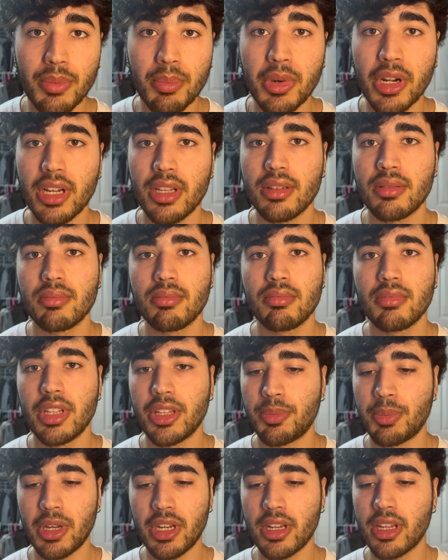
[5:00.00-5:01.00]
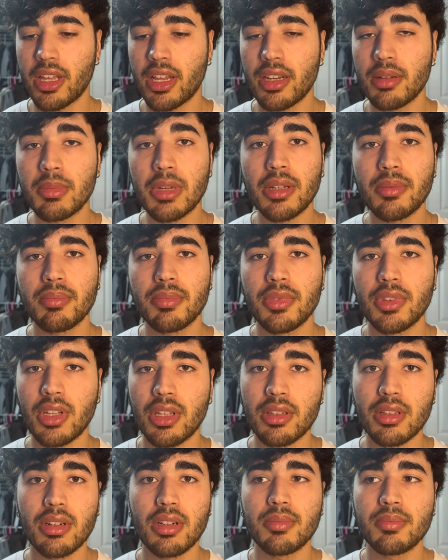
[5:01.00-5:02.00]
brand,
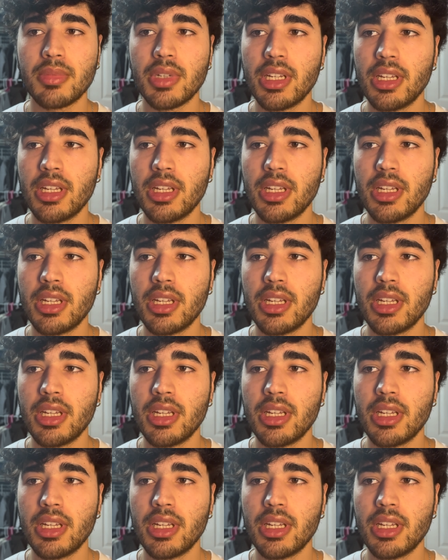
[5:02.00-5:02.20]
hispanicanima.com.